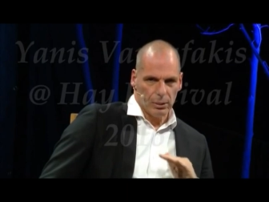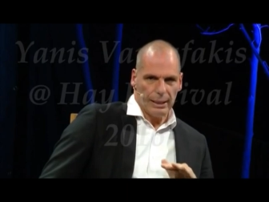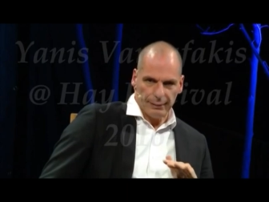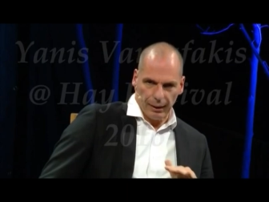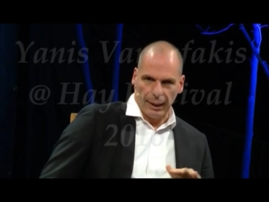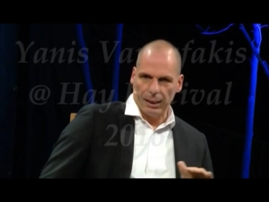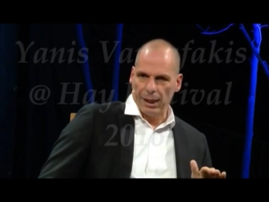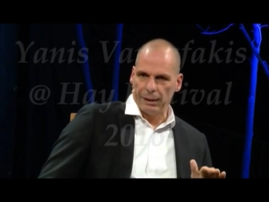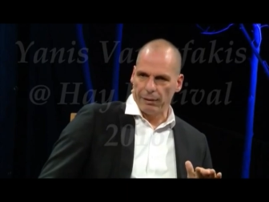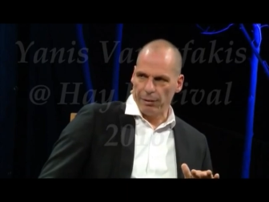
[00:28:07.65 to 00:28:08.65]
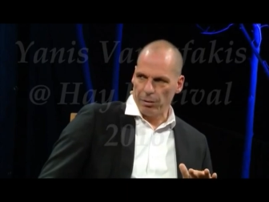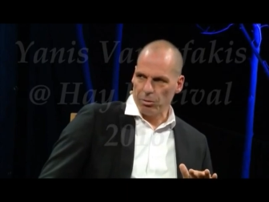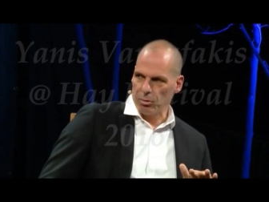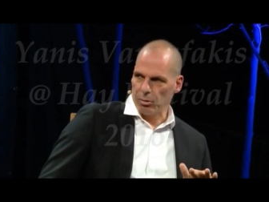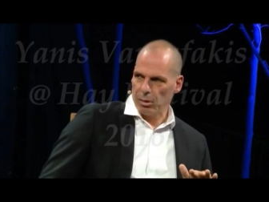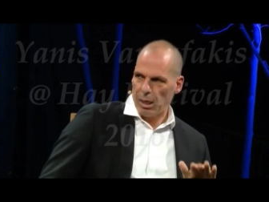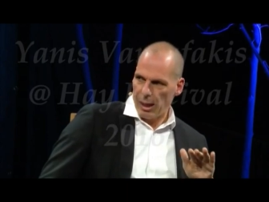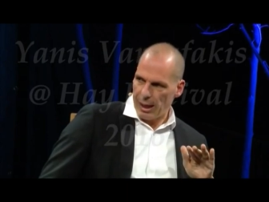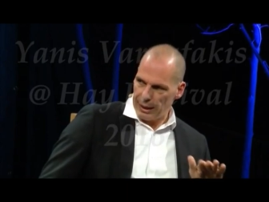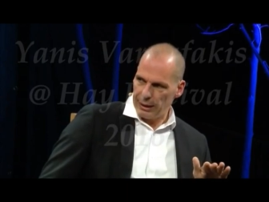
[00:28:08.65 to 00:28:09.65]
Italy entered the Eurozone,
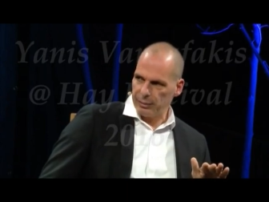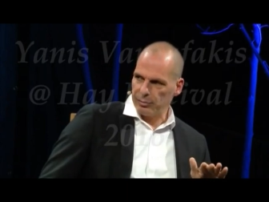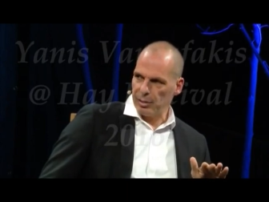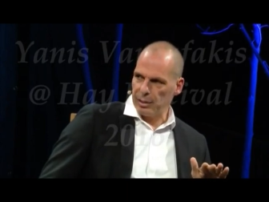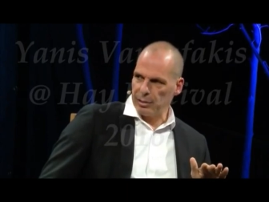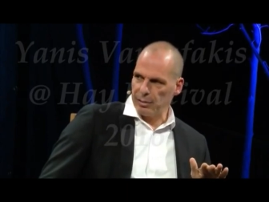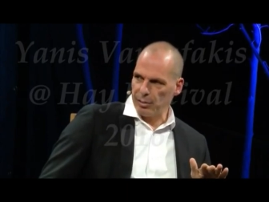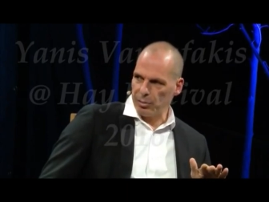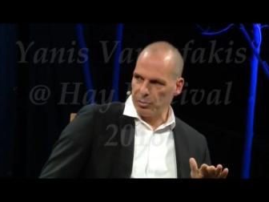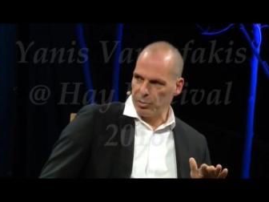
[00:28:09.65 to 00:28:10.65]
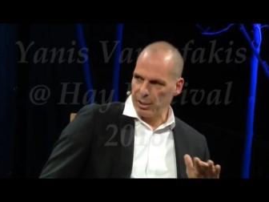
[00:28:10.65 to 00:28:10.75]
Ireland entered the Eurozone.